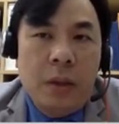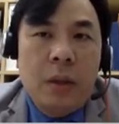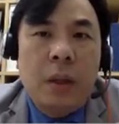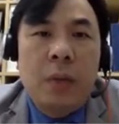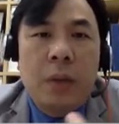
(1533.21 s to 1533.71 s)

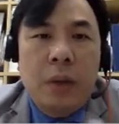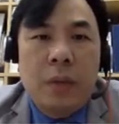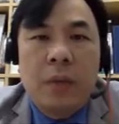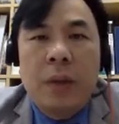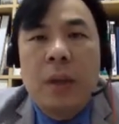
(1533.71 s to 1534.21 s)
then we can
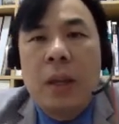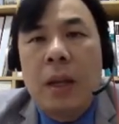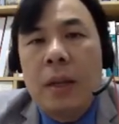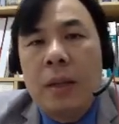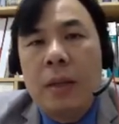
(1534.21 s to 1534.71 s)

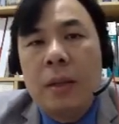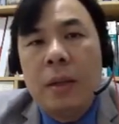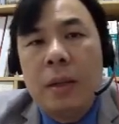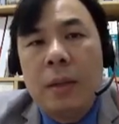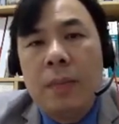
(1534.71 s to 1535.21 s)
finalize
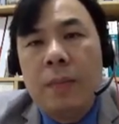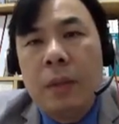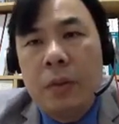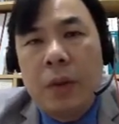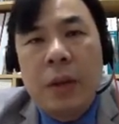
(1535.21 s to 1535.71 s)

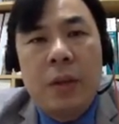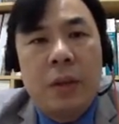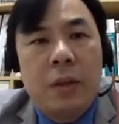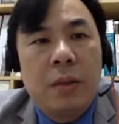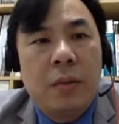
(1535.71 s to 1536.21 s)
the range
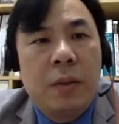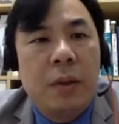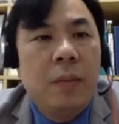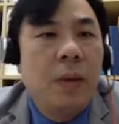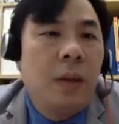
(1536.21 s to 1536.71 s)
itself, right?